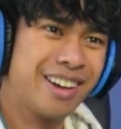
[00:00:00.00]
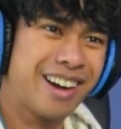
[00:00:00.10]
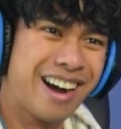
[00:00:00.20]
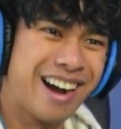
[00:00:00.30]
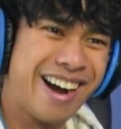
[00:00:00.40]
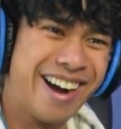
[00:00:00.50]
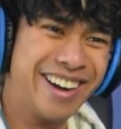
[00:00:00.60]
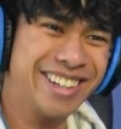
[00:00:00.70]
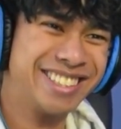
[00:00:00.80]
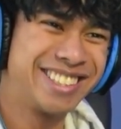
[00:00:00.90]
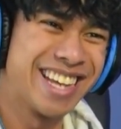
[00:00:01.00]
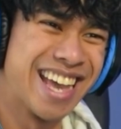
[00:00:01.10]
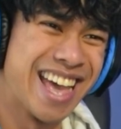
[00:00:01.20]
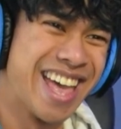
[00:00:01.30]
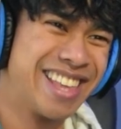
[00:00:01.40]
Oh,
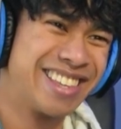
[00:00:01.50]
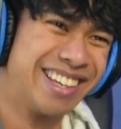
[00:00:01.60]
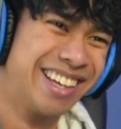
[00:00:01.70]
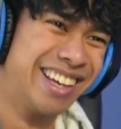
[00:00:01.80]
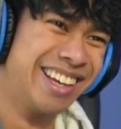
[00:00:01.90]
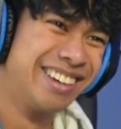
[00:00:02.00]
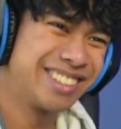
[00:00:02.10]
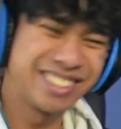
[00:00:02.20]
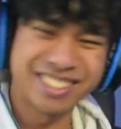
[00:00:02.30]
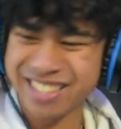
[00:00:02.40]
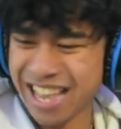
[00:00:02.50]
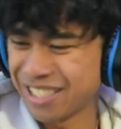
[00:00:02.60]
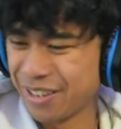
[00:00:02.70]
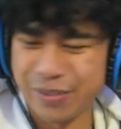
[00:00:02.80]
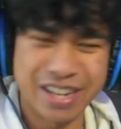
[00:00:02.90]
shit. She just has
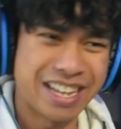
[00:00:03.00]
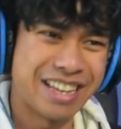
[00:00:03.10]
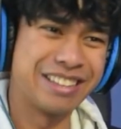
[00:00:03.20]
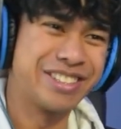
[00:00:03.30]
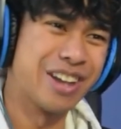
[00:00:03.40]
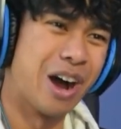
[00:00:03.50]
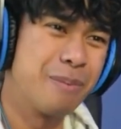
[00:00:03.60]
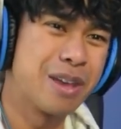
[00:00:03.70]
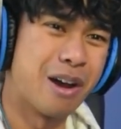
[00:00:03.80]
a fucking zombie